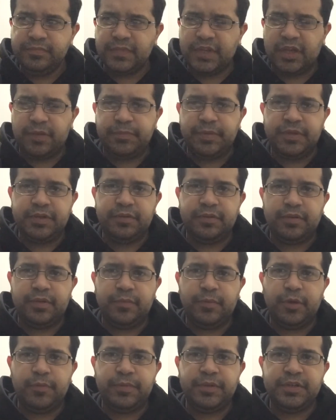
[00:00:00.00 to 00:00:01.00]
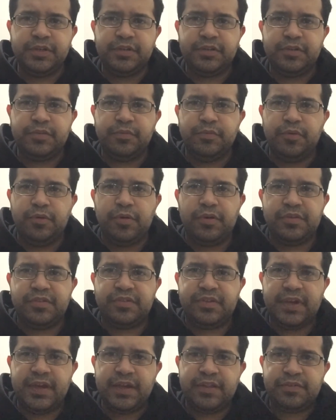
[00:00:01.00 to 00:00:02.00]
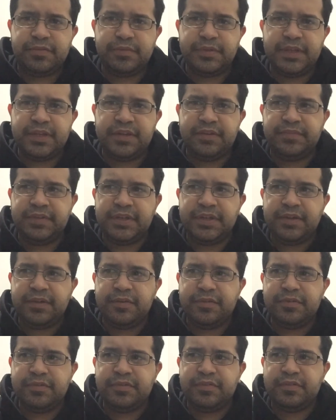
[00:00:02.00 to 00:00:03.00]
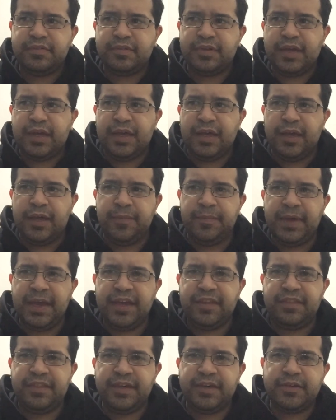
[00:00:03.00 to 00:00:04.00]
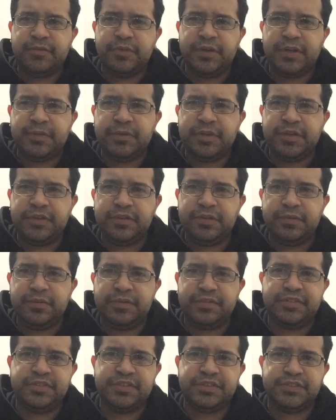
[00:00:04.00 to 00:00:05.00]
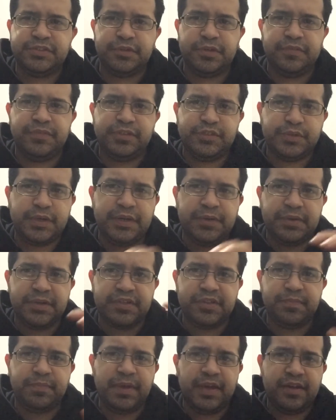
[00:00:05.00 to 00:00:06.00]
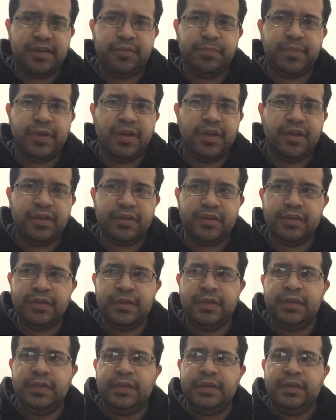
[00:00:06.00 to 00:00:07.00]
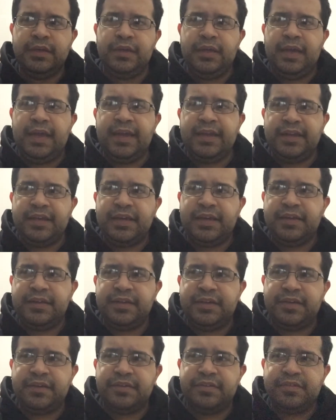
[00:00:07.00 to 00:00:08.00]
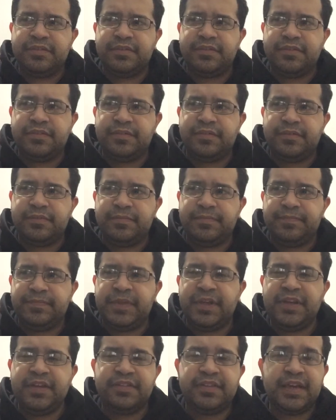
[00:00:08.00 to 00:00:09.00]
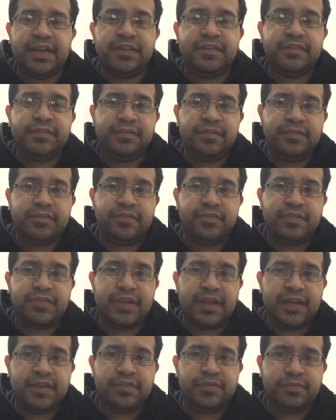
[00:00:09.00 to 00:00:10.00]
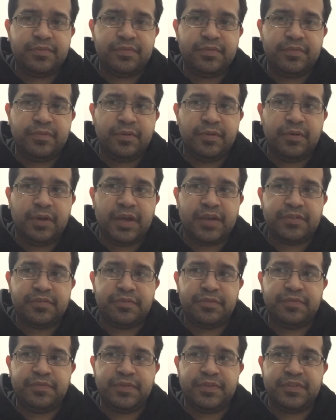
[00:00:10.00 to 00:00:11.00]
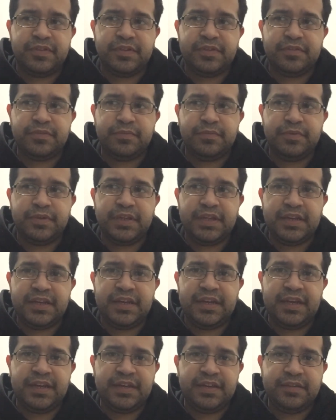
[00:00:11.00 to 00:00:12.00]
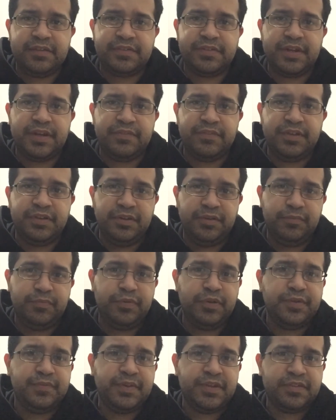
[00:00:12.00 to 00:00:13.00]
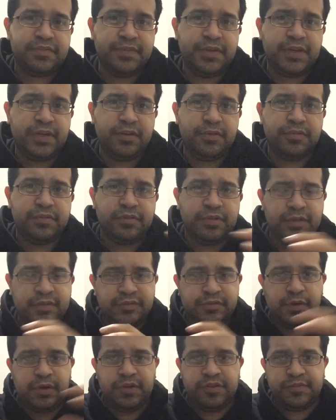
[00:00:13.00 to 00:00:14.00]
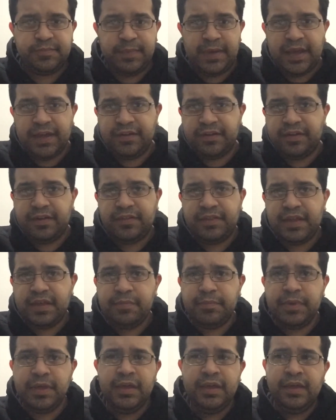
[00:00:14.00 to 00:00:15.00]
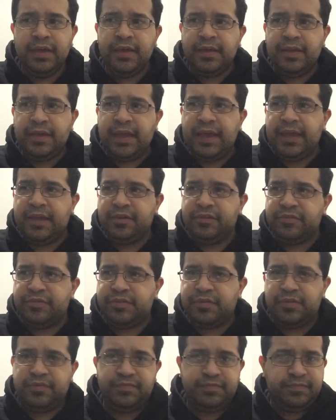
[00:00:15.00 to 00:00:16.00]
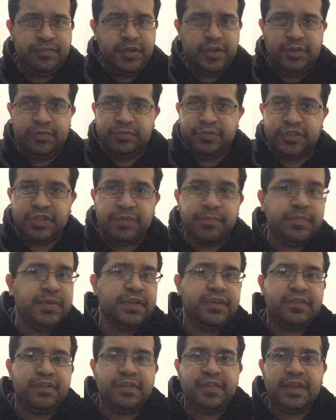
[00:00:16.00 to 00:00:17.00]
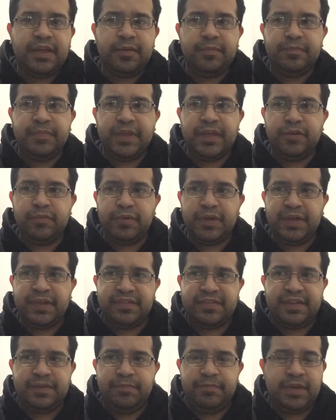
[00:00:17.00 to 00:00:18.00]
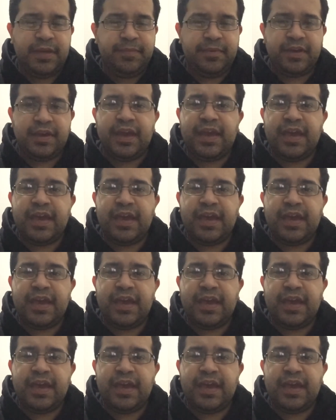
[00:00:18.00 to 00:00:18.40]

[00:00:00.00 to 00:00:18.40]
I'm hoping to do more science-related videos. I think what I'm going to do is just sort of try to expand upon any ideas, any science or astrophysics-related ideas that I've done in previous videos. Try to expand on them and sort of, jump into them in ways that maybe I